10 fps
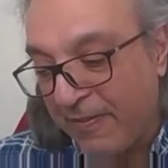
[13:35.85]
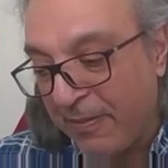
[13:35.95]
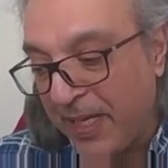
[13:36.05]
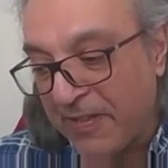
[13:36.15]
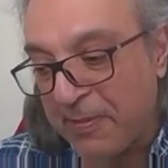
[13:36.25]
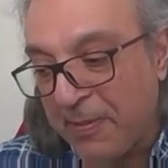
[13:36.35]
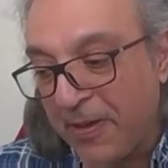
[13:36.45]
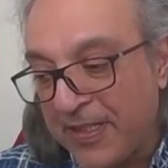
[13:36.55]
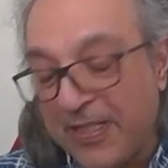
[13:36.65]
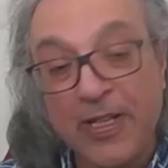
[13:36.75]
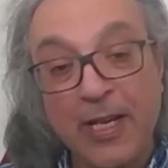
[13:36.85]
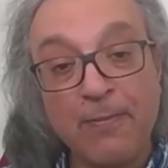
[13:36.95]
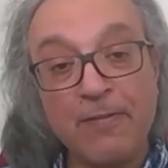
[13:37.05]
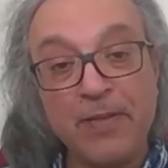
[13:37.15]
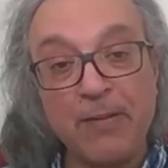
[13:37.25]
I mean, I've spoken to a couple
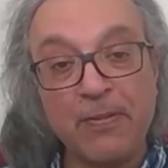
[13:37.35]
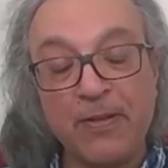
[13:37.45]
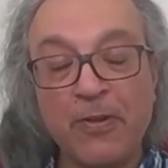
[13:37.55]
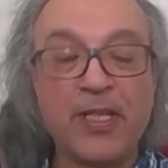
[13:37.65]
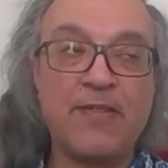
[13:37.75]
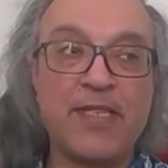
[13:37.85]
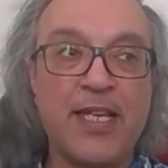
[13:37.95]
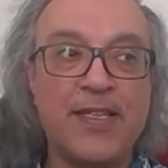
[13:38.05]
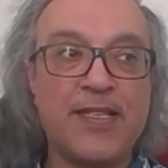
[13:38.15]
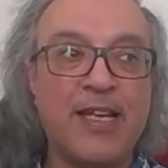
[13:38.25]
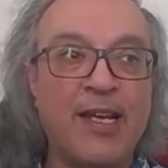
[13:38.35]
of people, and what they've said is,